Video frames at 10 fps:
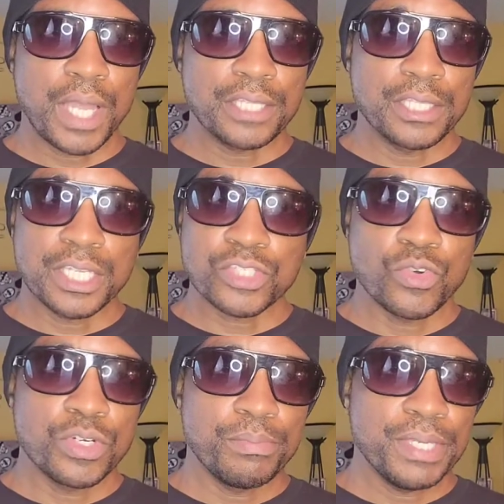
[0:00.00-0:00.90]
I think it's
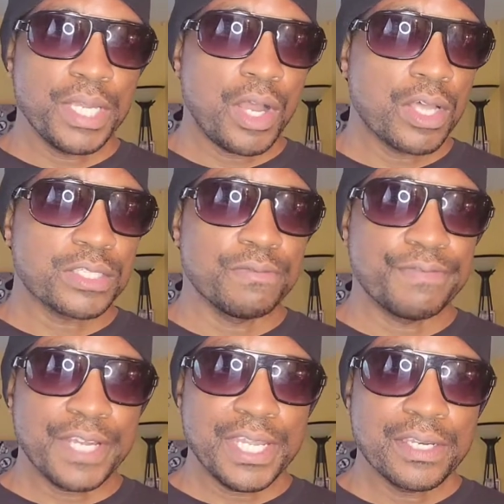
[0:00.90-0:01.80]
going to be an awesome
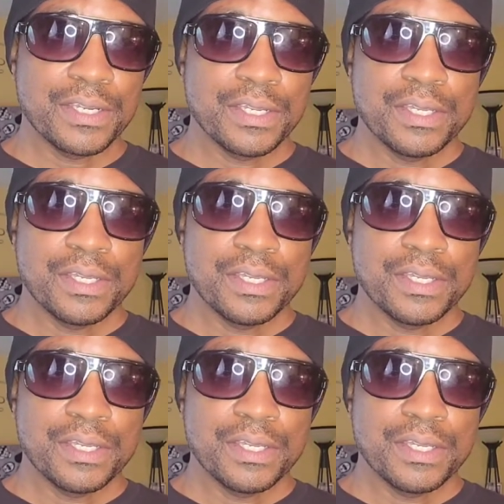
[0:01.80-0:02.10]
fight.